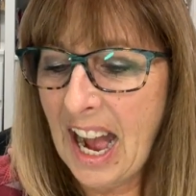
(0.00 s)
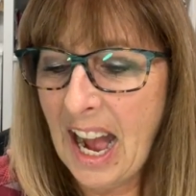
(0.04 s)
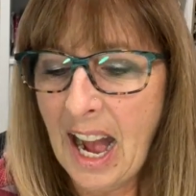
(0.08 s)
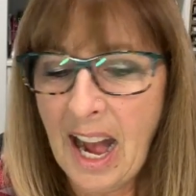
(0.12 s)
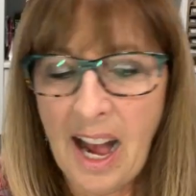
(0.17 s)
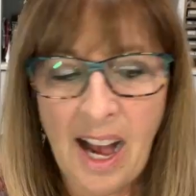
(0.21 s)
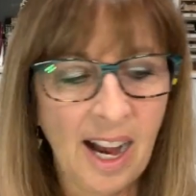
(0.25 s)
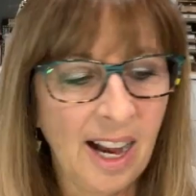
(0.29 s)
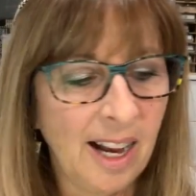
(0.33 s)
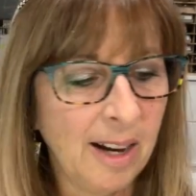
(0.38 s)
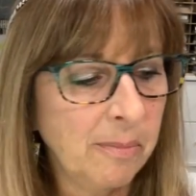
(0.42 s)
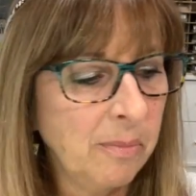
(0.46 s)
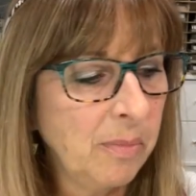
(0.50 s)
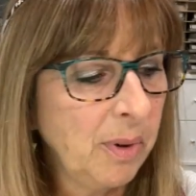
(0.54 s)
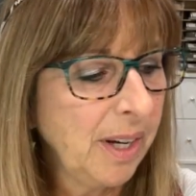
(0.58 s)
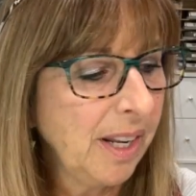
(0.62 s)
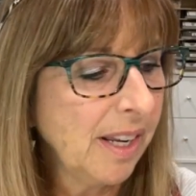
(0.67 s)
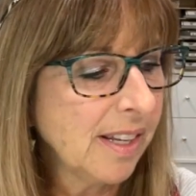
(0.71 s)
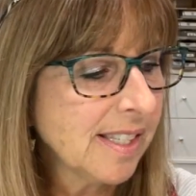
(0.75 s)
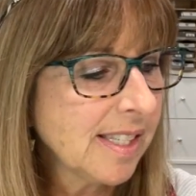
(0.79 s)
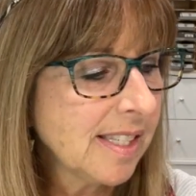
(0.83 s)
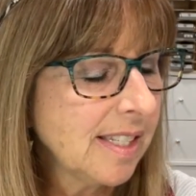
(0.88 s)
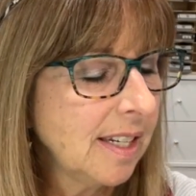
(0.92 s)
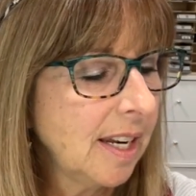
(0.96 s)
What
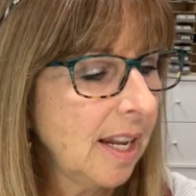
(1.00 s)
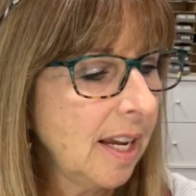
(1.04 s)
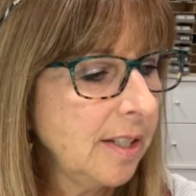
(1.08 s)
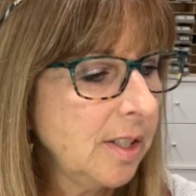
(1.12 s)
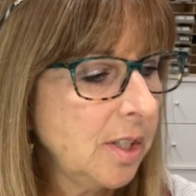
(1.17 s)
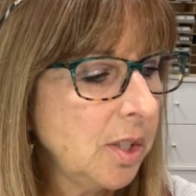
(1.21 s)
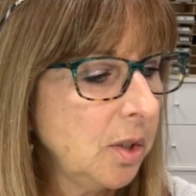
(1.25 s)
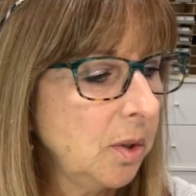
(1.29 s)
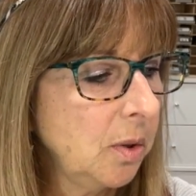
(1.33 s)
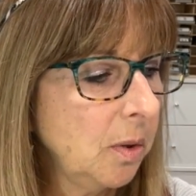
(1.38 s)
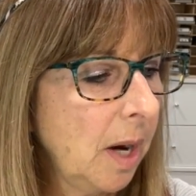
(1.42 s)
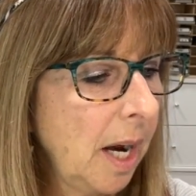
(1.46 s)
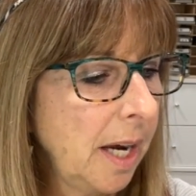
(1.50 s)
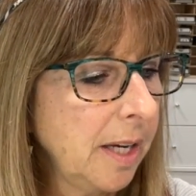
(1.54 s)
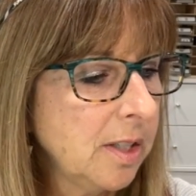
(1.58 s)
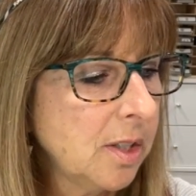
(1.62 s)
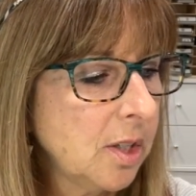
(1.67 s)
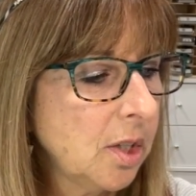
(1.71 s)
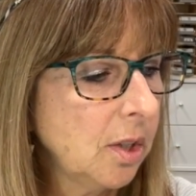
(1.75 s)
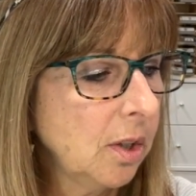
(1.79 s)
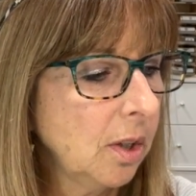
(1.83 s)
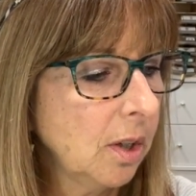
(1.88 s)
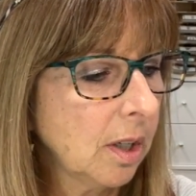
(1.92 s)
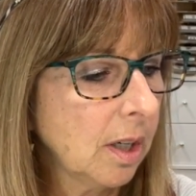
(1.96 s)
else did I do?
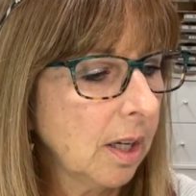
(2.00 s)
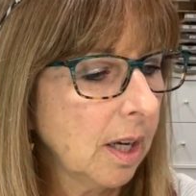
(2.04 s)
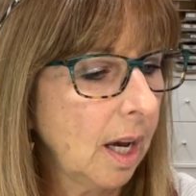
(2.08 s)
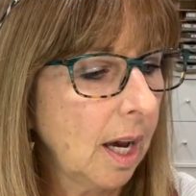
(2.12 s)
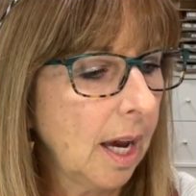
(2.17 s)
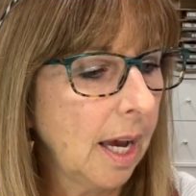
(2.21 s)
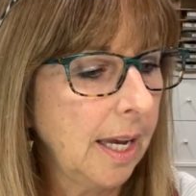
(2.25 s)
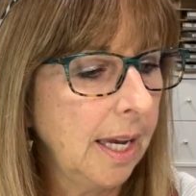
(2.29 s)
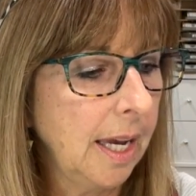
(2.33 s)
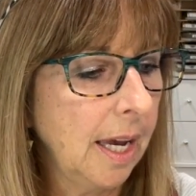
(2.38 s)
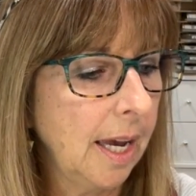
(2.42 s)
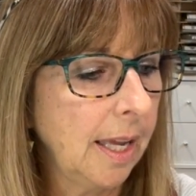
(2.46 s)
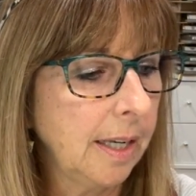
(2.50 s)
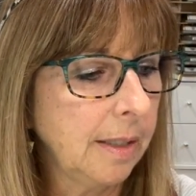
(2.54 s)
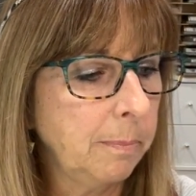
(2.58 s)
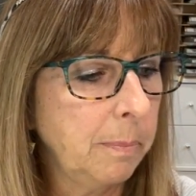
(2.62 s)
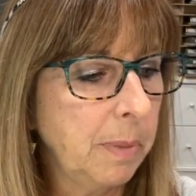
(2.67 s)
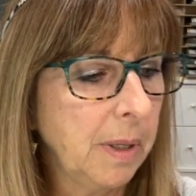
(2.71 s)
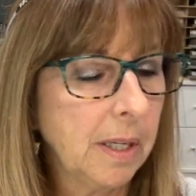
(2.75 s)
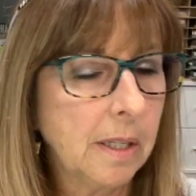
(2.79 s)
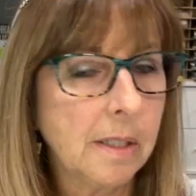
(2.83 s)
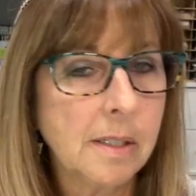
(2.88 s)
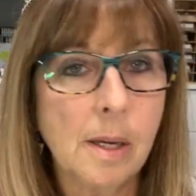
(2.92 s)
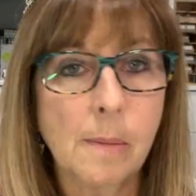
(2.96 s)
I had
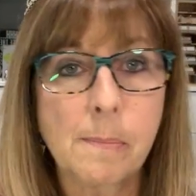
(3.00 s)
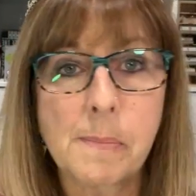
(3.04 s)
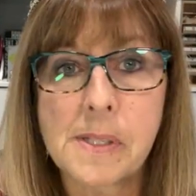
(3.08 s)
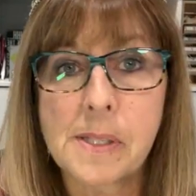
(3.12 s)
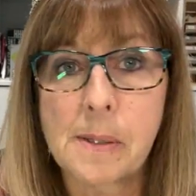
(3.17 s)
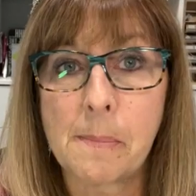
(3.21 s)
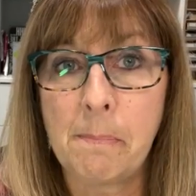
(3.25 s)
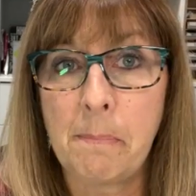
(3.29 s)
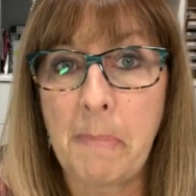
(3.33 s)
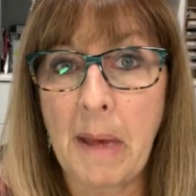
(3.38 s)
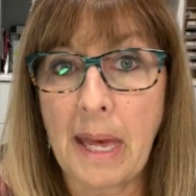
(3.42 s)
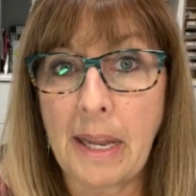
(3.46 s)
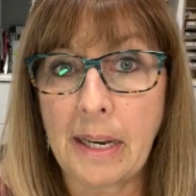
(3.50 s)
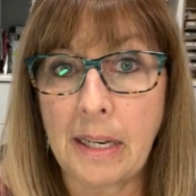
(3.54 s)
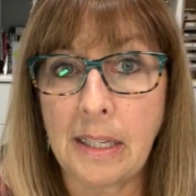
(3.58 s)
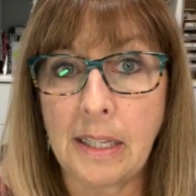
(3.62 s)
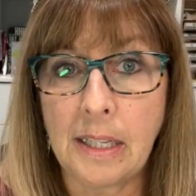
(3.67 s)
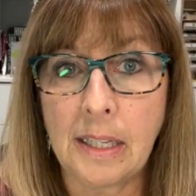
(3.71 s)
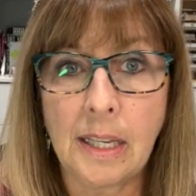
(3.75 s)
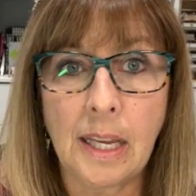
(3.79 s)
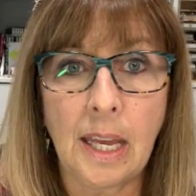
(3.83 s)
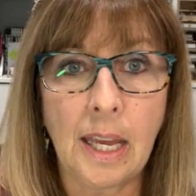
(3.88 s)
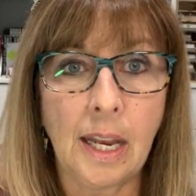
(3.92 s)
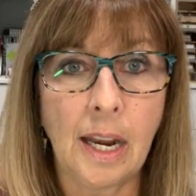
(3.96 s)
picked up some
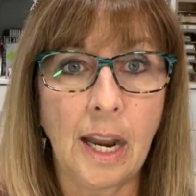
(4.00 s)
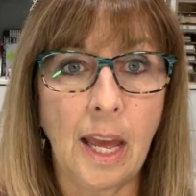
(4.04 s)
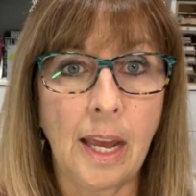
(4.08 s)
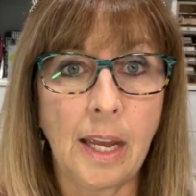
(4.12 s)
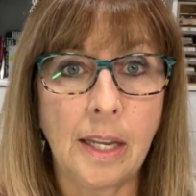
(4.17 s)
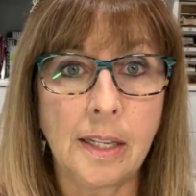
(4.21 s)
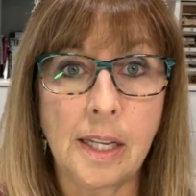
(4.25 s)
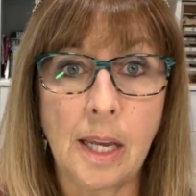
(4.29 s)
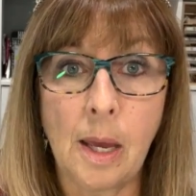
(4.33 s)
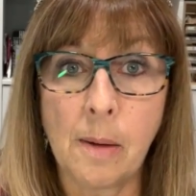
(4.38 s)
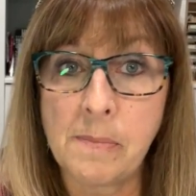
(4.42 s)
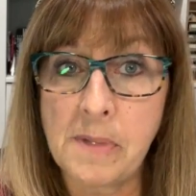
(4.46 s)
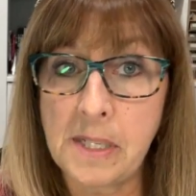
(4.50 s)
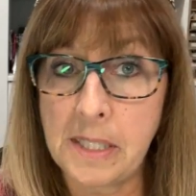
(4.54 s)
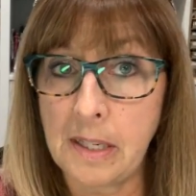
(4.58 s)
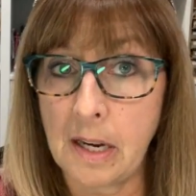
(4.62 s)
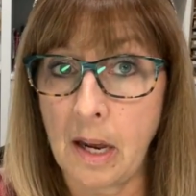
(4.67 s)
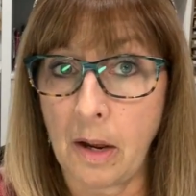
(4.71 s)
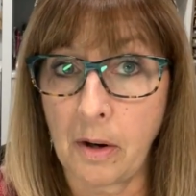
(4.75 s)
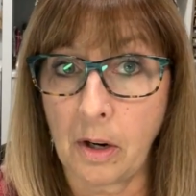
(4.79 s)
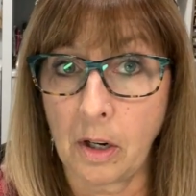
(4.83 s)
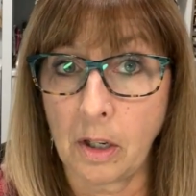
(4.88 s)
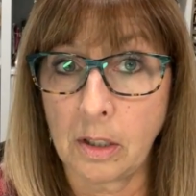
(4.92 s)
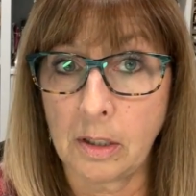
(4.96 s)
bedding, and I emptied
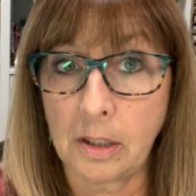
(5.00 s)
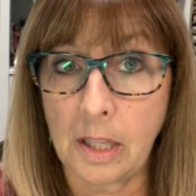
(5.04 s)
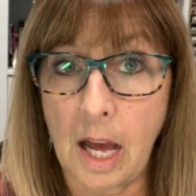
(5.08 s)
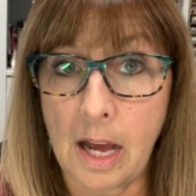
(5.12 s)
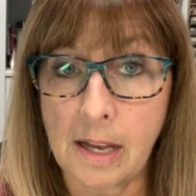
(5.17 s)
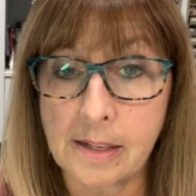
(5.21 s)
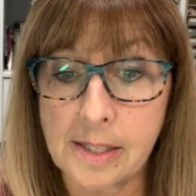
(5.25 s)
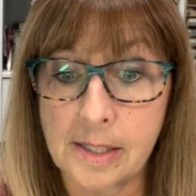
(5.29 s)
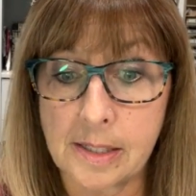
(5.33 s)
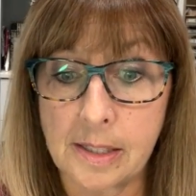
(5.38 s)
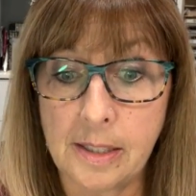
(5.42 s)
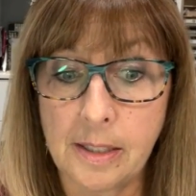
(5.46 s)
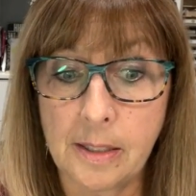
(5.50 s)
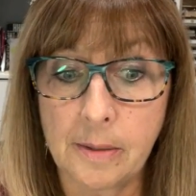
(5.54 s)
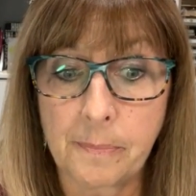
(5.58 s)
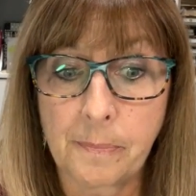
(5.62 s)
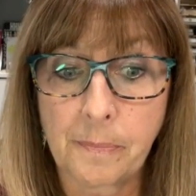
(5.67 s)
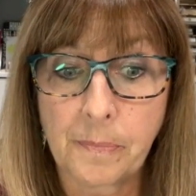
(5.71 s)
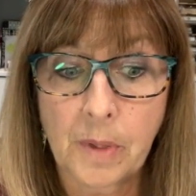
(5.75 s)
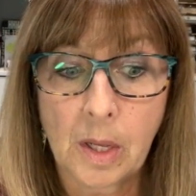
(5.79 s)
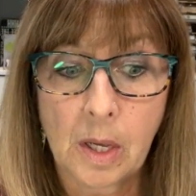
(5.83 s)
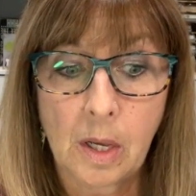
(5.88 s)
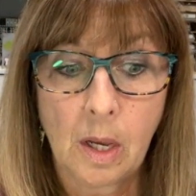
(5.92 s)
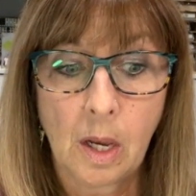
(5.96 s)
out our closet
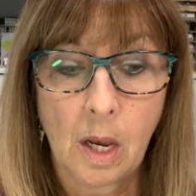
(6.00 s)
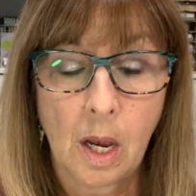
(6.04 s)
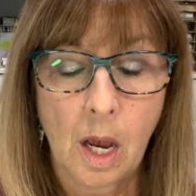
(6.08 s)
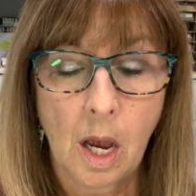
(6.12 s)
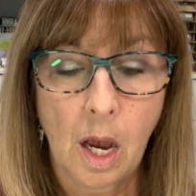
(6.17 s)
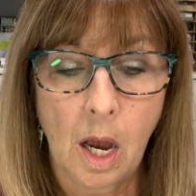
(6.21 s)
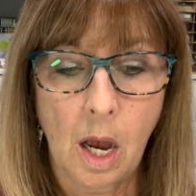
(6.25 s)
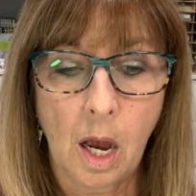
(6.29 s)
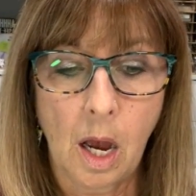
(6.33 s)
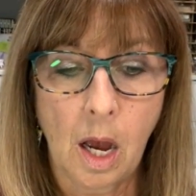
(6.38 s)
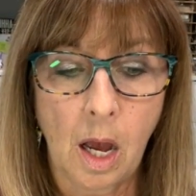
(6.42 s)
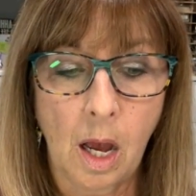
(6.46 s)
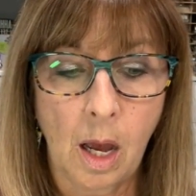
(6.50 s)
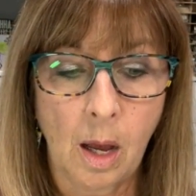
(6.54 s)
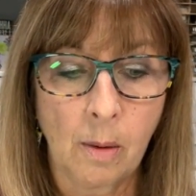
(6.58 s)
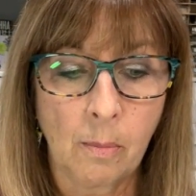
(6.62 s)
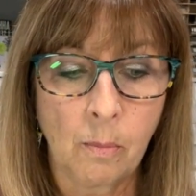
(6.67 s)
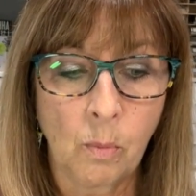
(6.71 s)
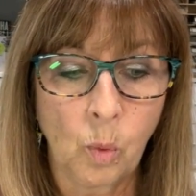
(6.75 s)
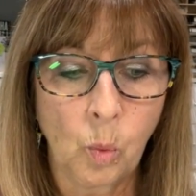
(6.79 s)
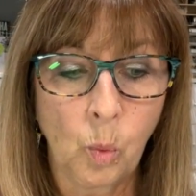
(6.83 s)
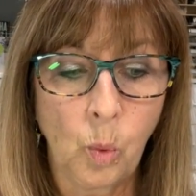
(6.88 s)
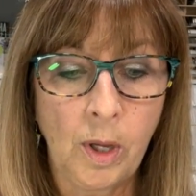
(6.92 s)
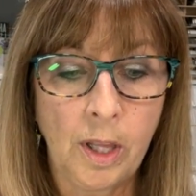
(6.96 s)

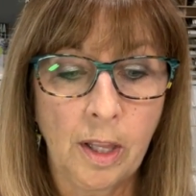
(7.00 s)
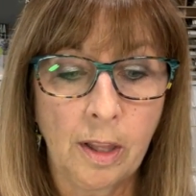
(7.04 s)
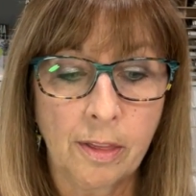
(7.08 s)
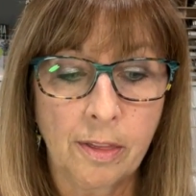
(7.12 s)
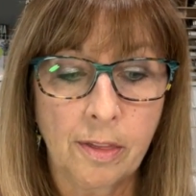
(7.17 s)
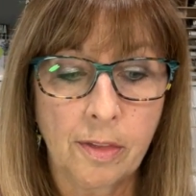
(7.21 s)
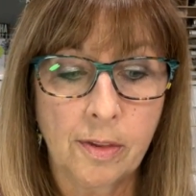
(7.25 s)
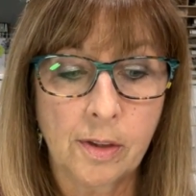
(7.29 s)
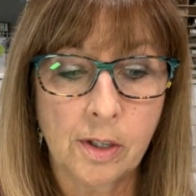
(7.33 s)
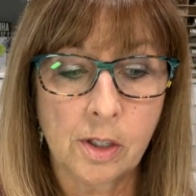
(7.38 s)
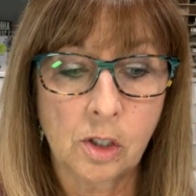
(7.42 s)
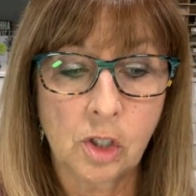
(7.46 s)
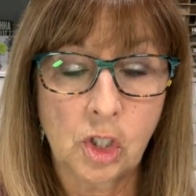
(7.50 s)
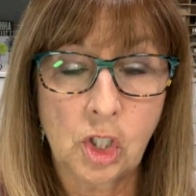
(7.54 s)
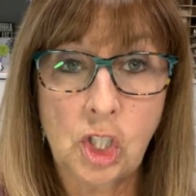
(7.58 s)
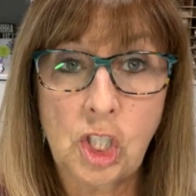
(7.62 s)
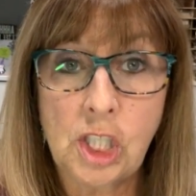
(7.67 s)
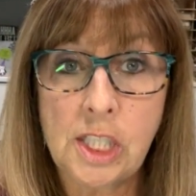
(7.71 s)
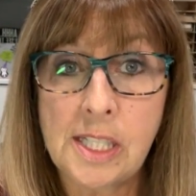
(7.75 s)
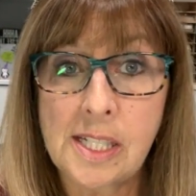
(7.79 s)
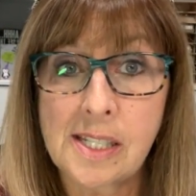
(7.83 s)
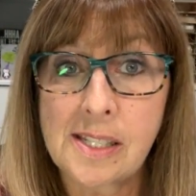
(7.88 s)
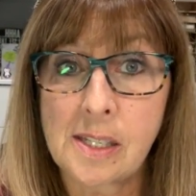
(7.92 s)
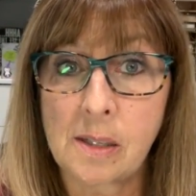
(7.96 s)
with
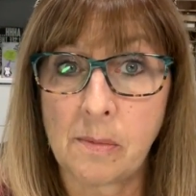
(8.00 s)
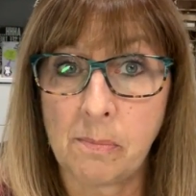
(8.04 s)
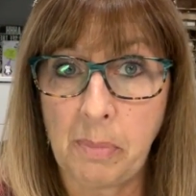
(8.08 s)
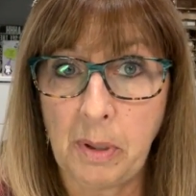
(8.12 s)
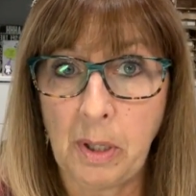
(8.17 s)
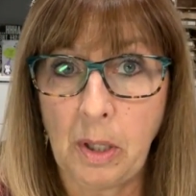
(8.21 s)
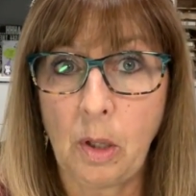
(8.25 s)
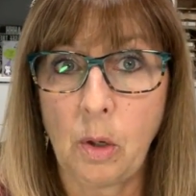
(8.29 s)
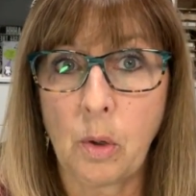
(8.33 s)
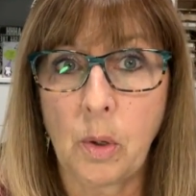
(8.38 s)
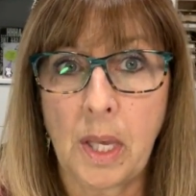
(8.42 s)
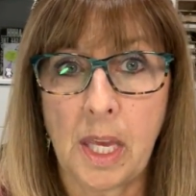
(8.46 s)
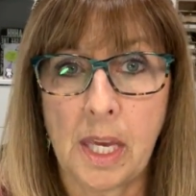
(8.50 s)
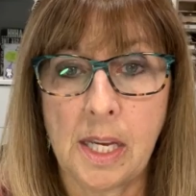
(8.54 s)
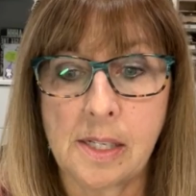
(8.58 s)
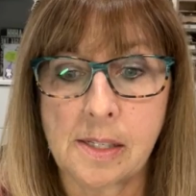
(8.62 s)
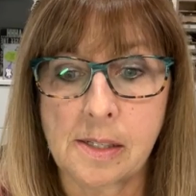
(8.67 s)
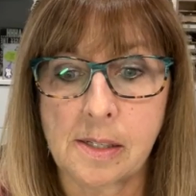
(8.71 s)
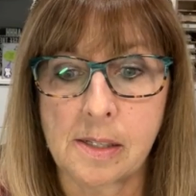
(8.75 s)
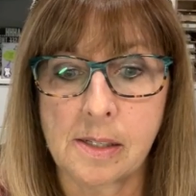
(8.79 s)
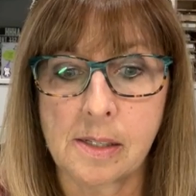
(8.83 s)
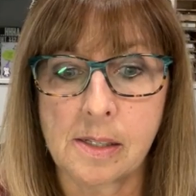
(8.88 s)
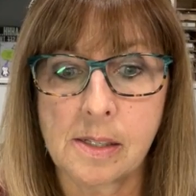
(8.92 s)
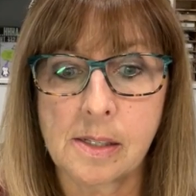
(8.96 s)
sheets and
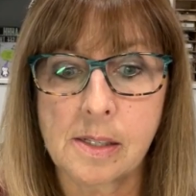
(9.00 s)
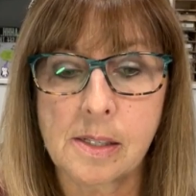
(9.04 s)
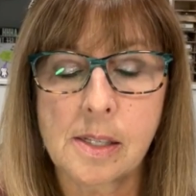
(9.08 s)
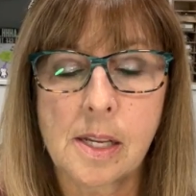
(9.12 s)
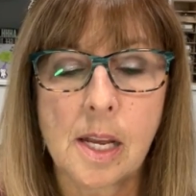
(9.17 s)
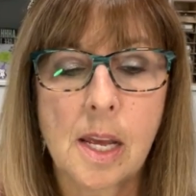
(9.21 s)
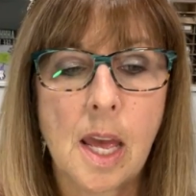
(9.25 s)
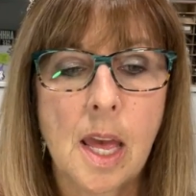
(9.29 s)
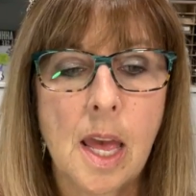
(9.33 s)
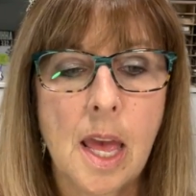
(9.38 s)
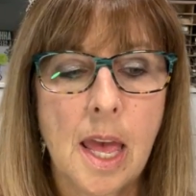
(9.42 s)
pillowcases.